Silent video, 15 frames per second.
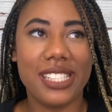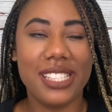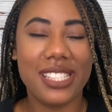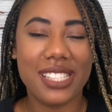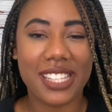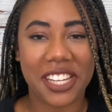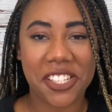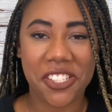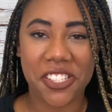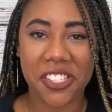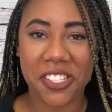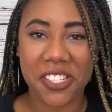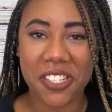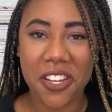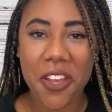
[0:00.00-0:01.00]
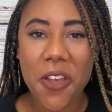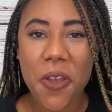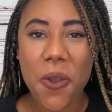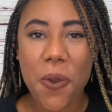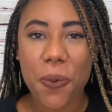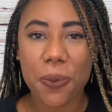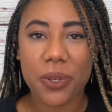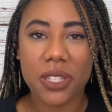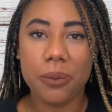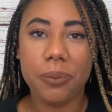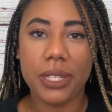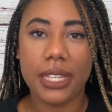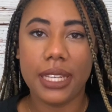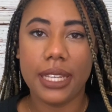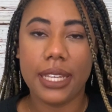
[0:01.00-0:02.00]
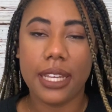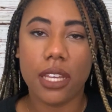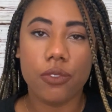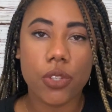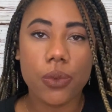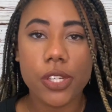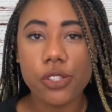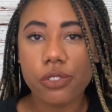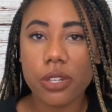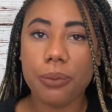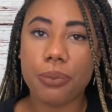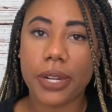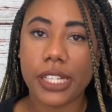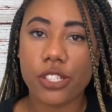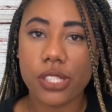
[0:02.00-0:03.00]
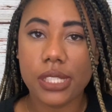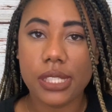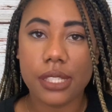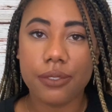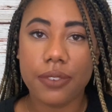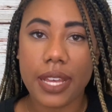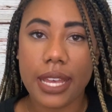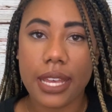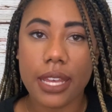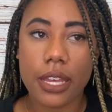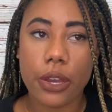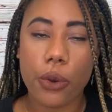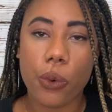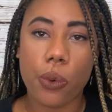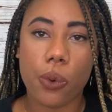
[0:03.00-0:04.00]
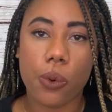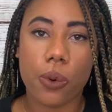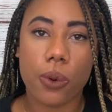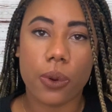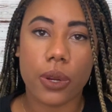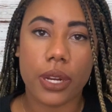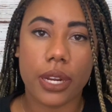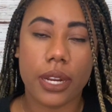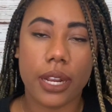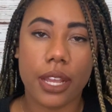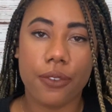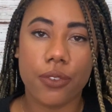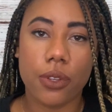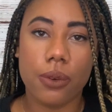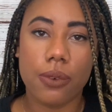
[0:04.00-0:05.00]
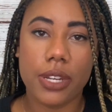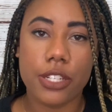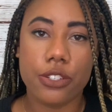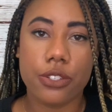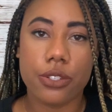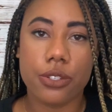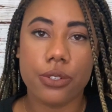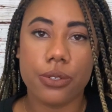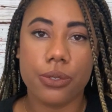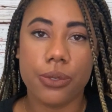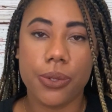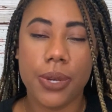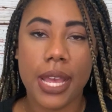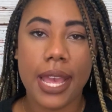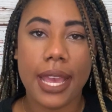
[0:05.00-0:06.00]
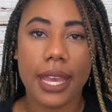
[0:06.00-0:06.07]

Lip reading: section would be if you went to an impressions event or if you went to